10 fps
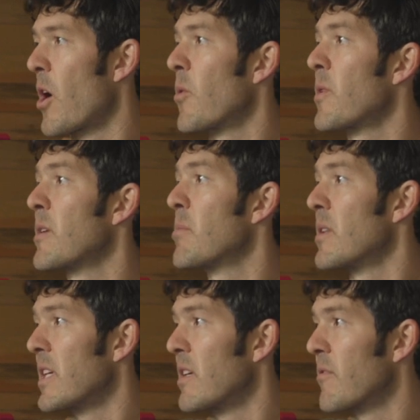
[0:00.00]
already
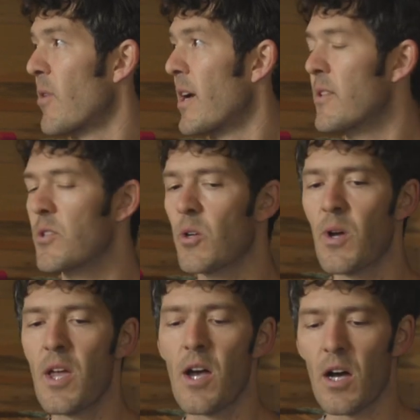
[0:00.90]
believe, right?
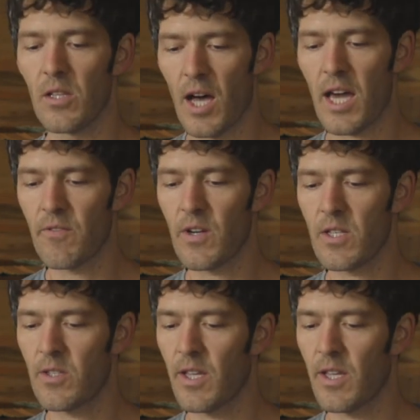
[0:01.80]
So a lot of us,